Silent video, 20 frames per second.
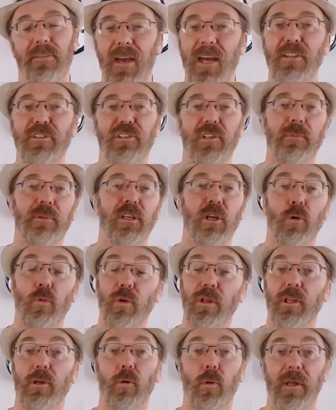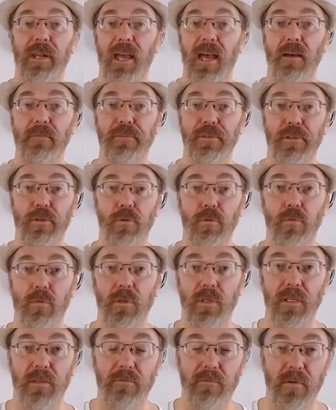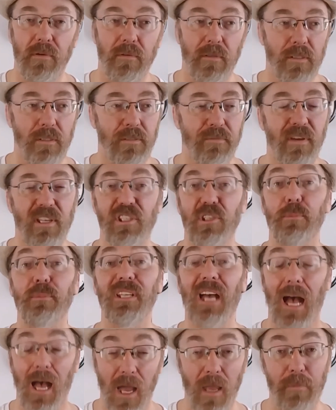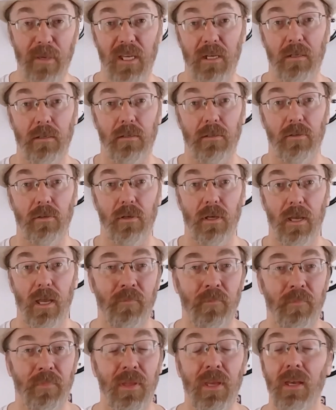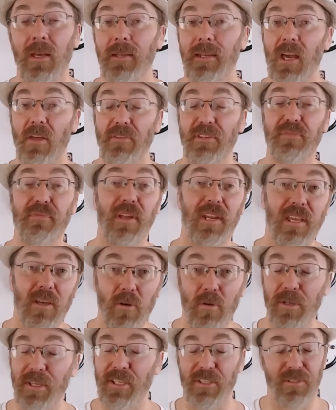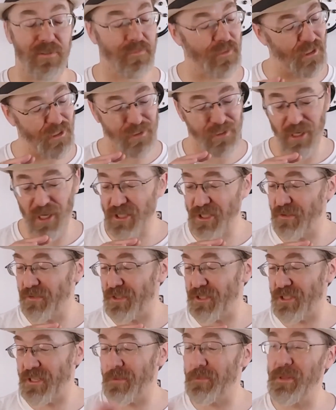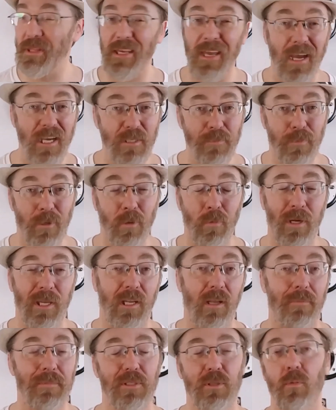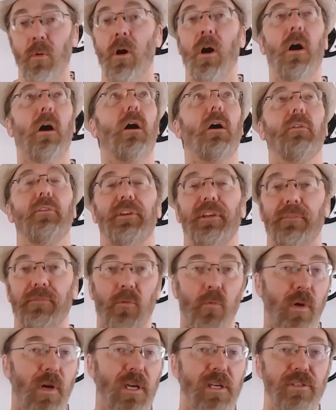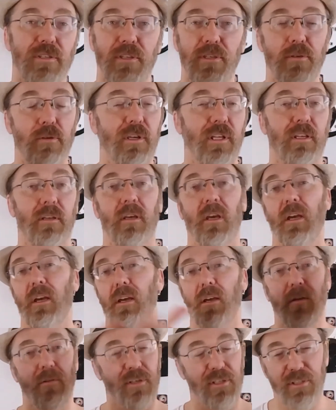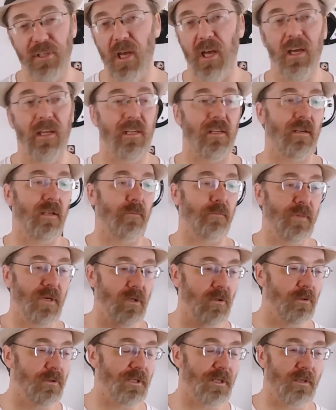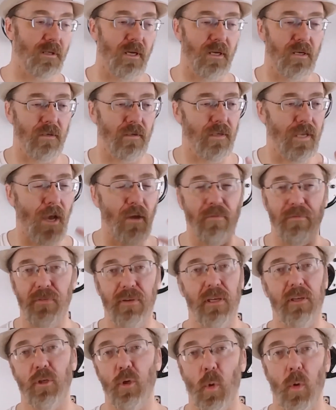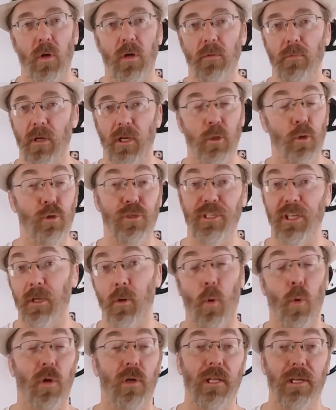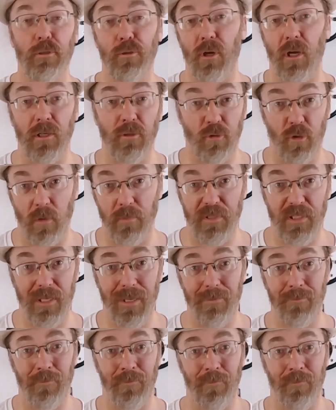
And that's something you're really going to have to uh, invest some time in. Now this video is just touching the tip of the iceberg when it comes to all the different ways that you can design and, build and, outfit your acoustic or electronic drum set.